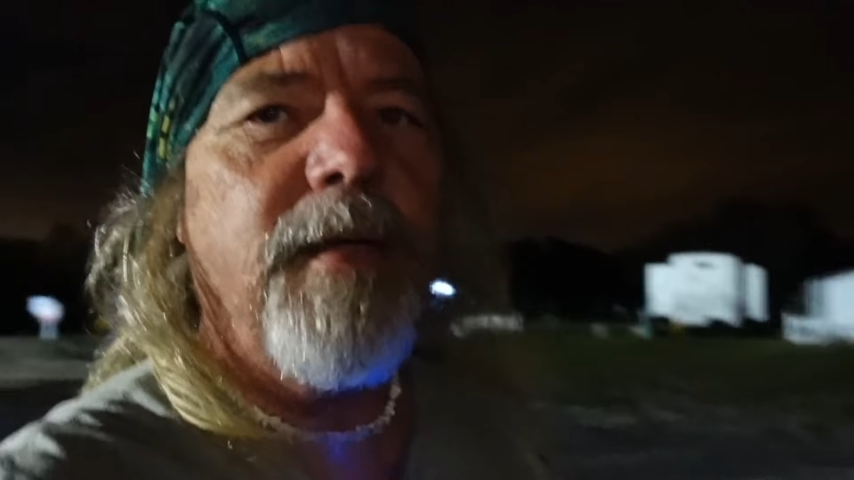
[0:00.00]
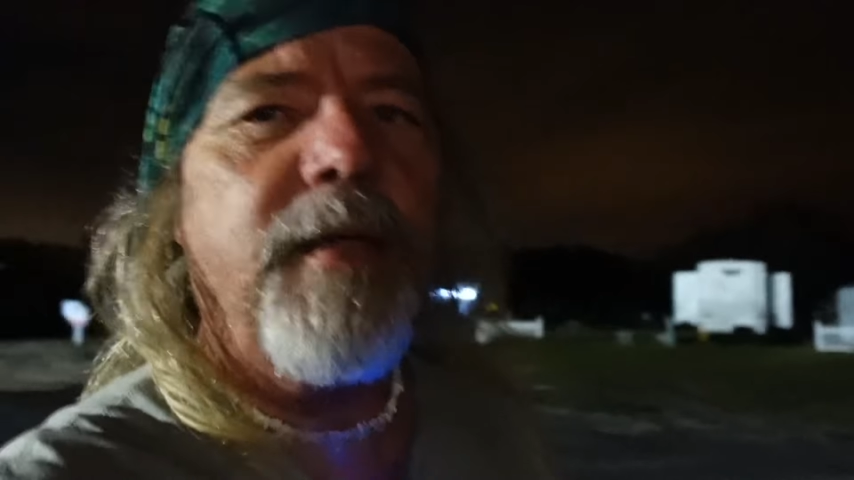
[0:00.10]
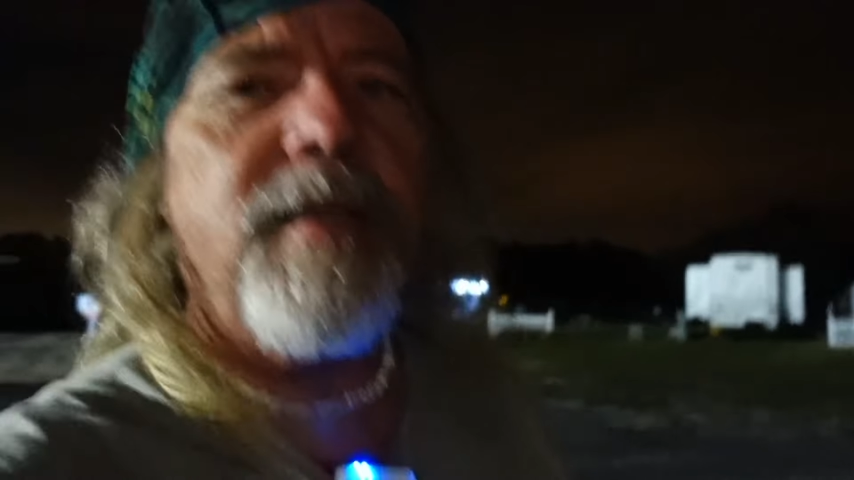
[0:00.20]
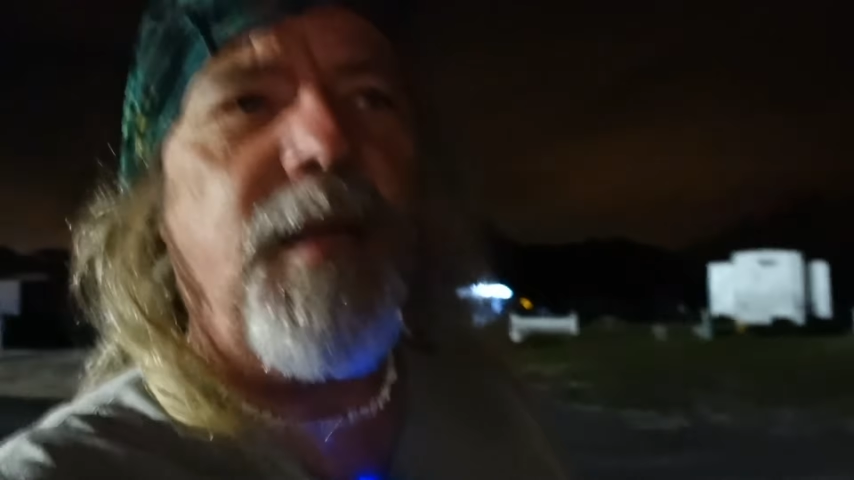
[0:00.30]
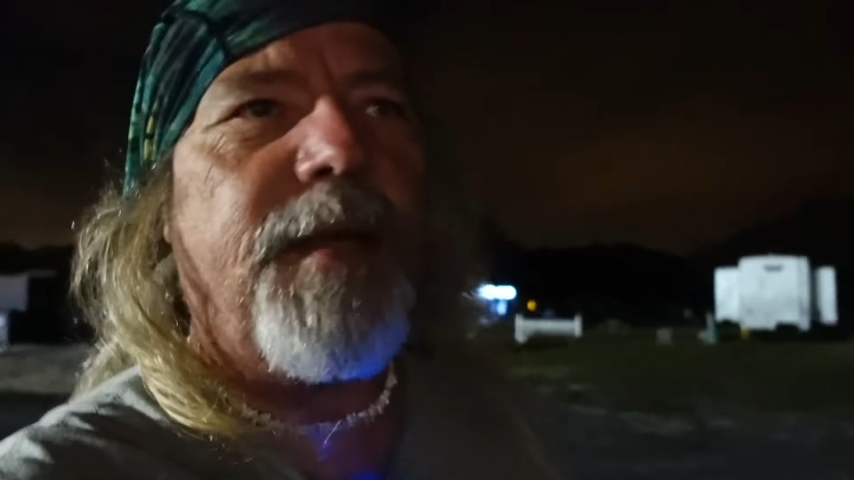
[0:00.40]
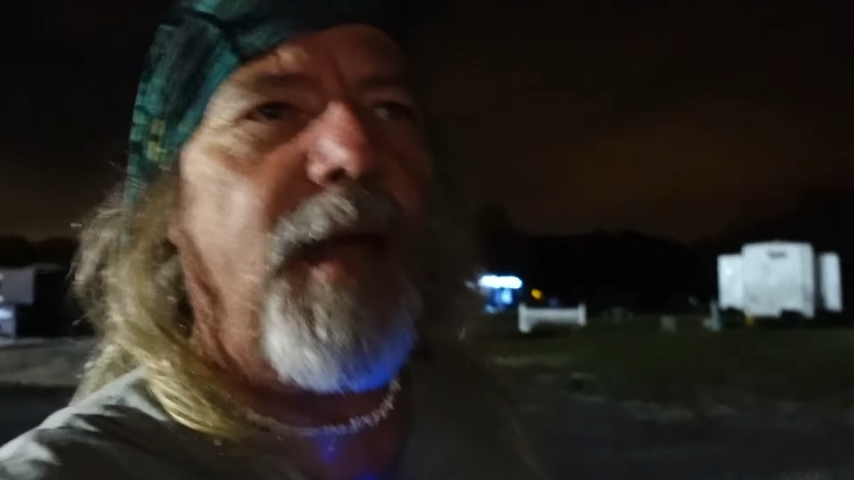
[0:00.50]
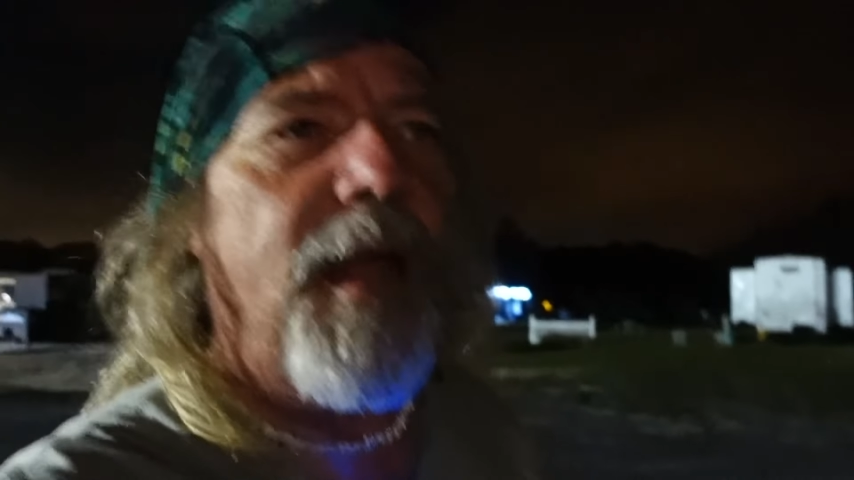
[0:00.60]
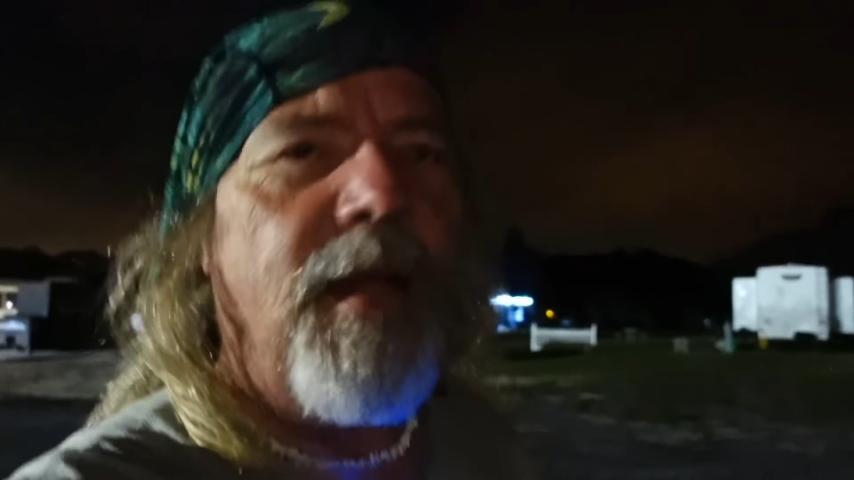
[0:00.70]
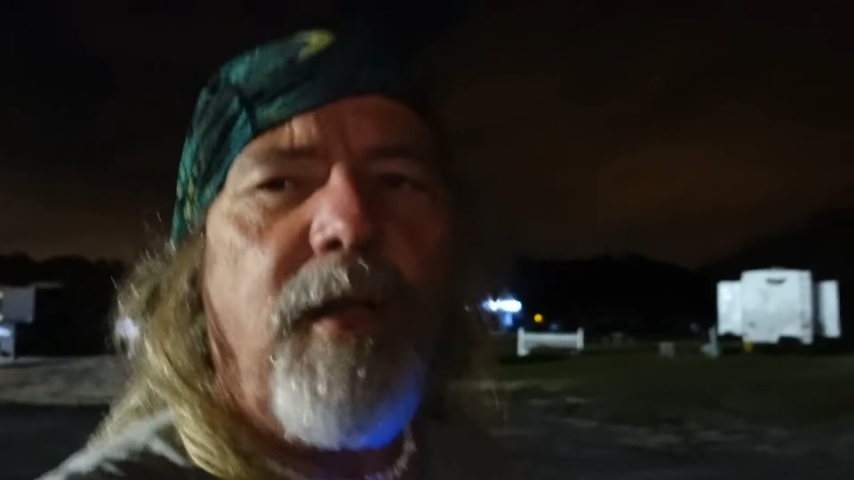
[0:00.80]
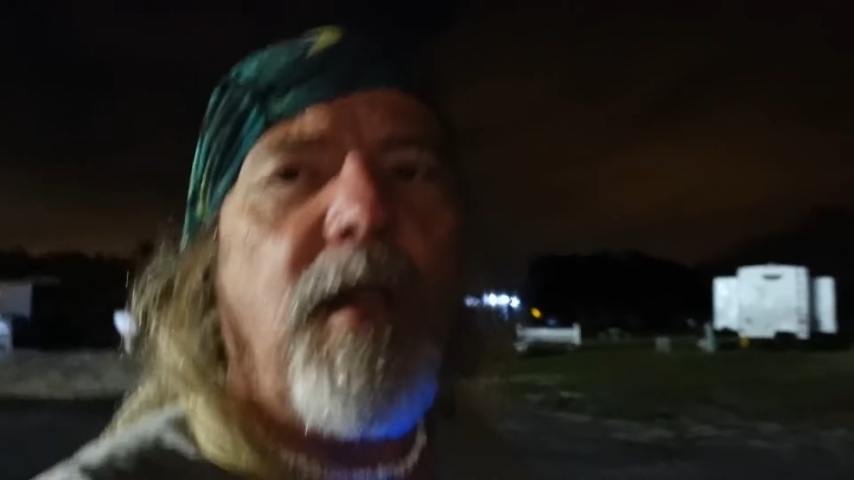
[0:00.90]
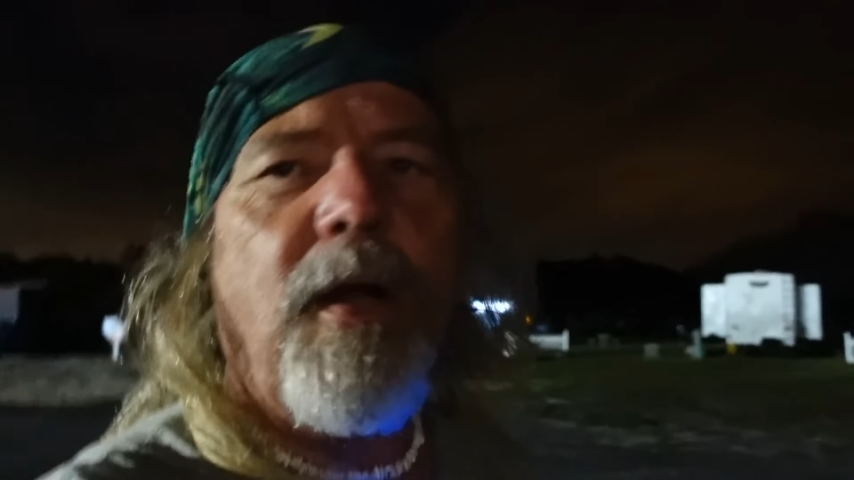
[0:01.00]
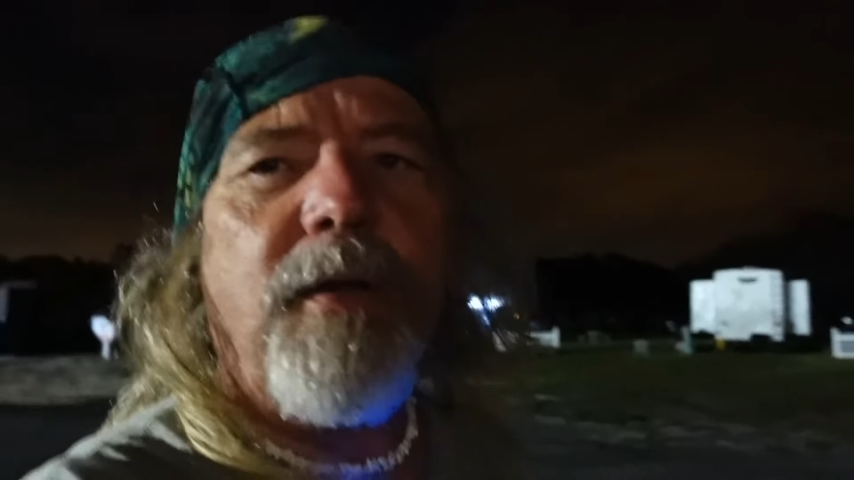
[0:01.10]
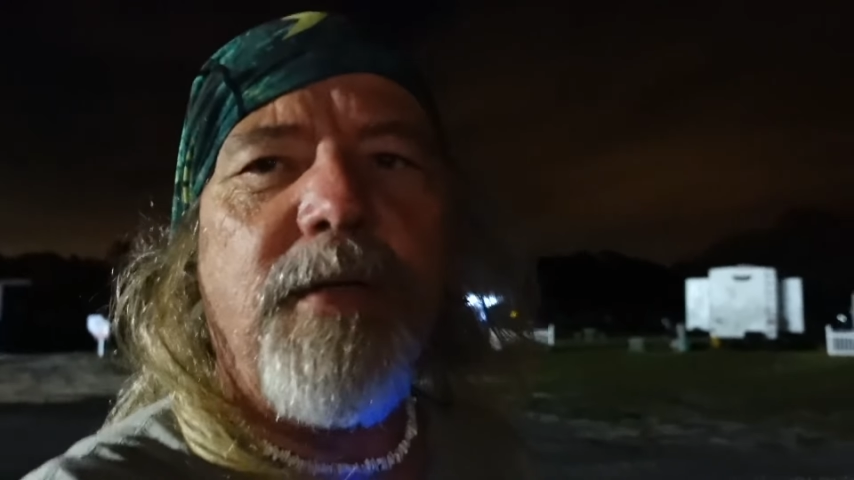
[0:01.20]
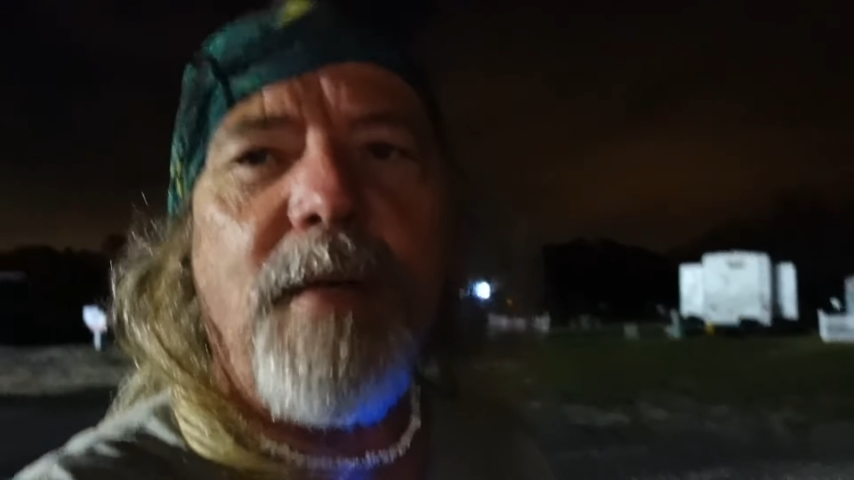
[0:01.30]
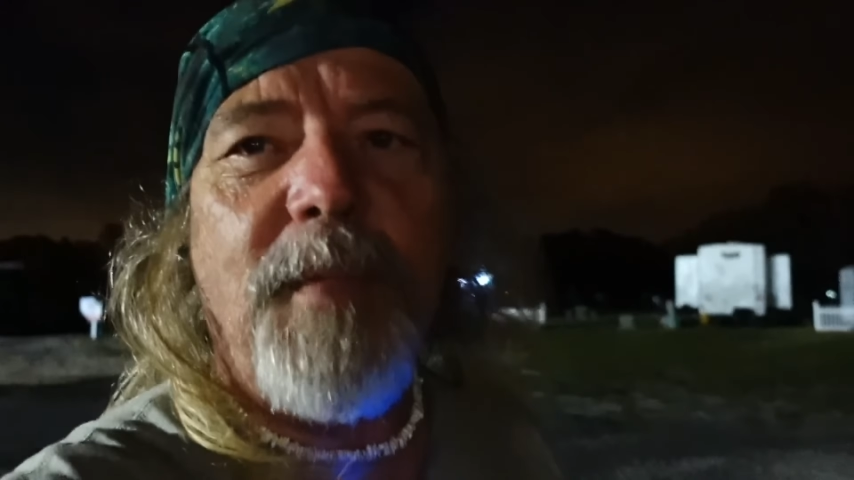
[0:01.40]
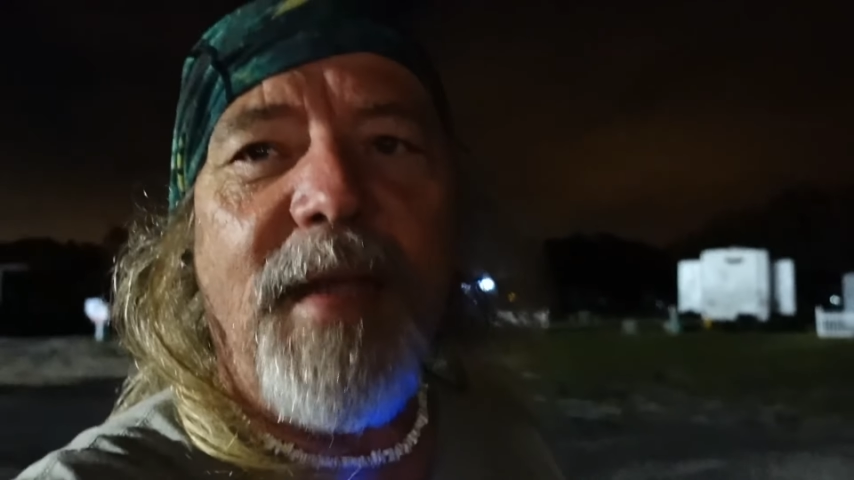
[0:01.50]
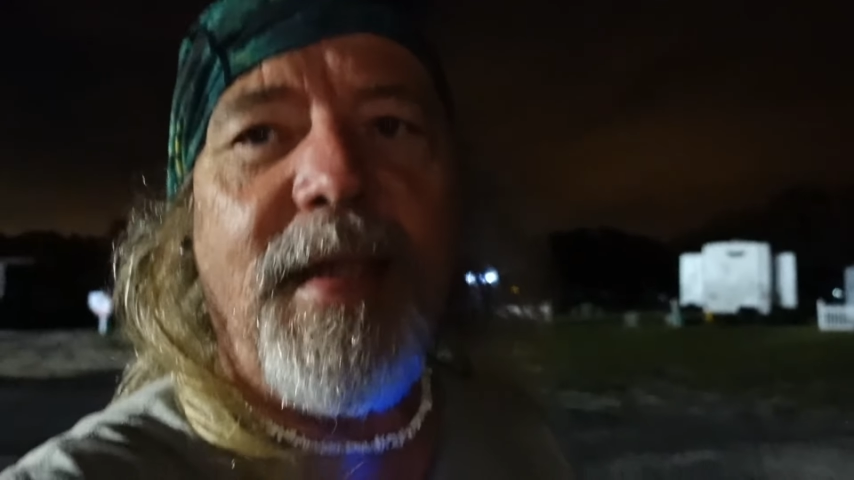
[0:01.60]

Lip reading: It's like 8 o'clock or something like